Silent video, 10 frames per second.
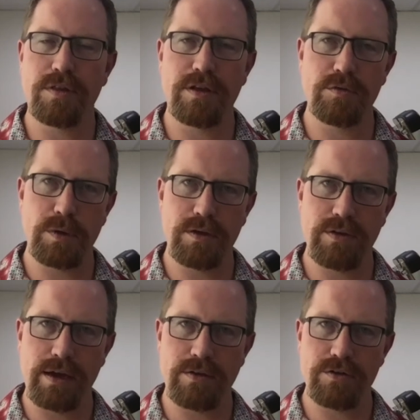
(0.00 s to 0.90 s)
of things we can
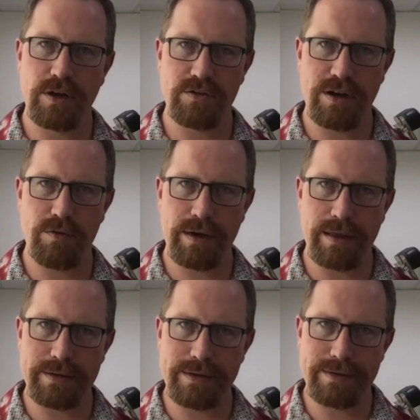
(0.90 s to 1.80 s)
take to change our
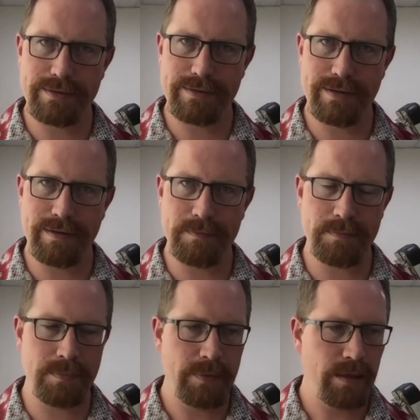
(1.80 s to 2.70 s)
reality.
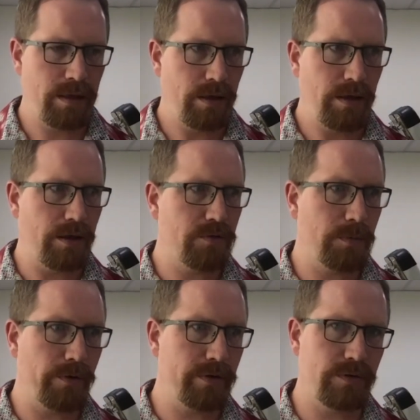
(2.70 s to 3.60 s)

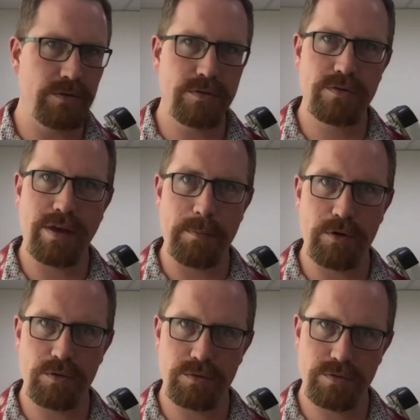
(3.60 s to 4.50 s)
Experiences,
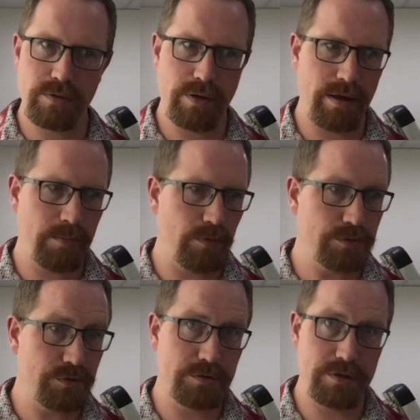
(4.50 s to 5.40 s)
chemicals, all
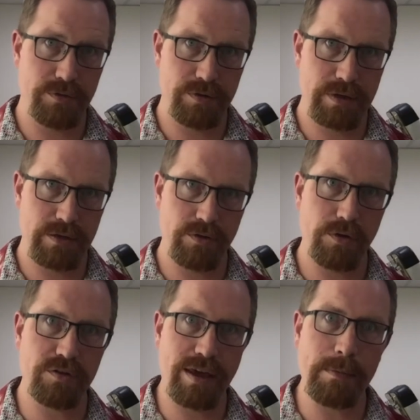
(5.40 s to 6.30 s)
sorts of different things. And
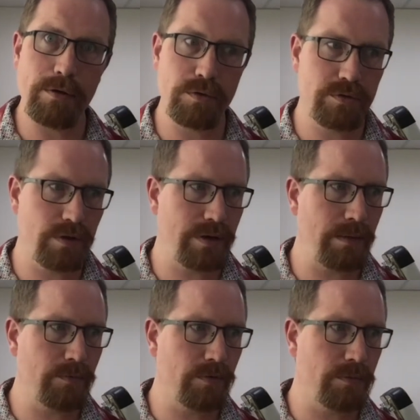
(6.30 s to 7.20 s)
those chemicals can
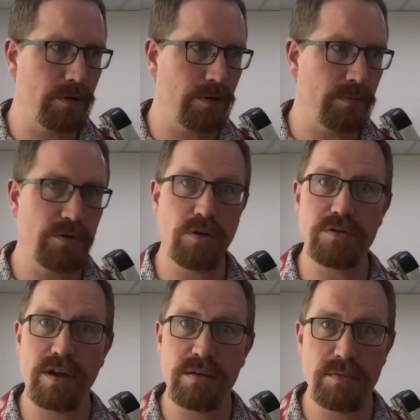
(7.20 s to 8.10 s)
come from the
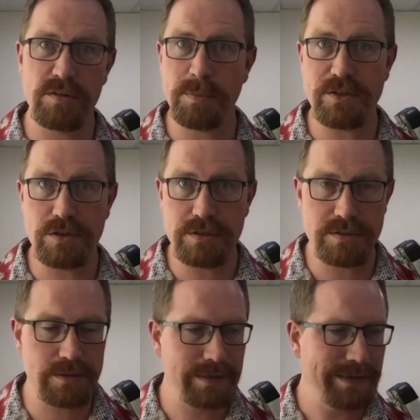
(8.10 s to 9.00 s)
doctor, the
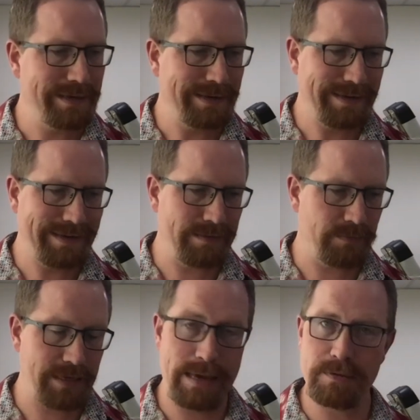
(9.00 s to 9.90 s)
specialist,
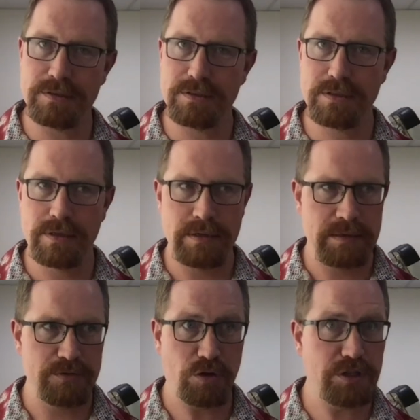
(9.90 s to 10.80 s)
the chemist,
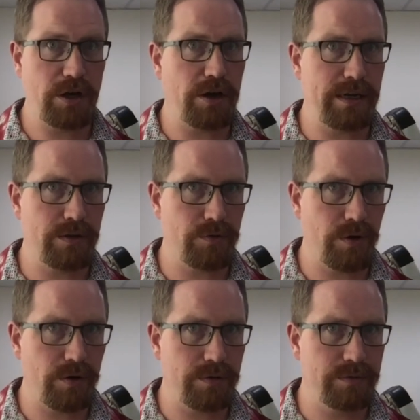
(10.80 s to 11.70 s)
dodgy guy down the
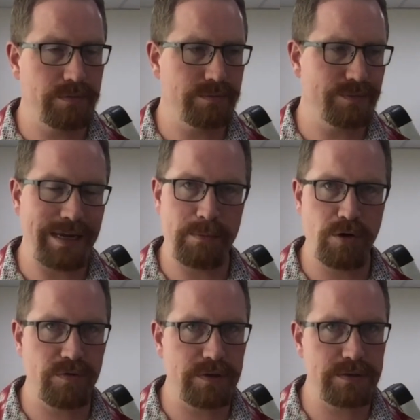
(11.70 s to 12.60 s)
road, Dan
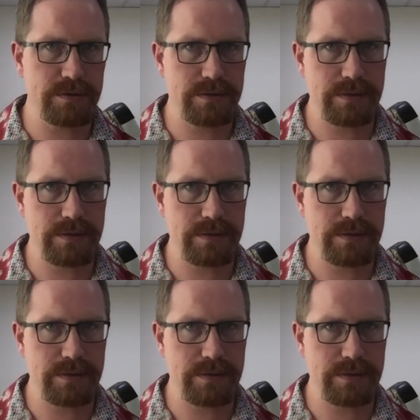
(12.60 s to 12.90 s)
Murphy's.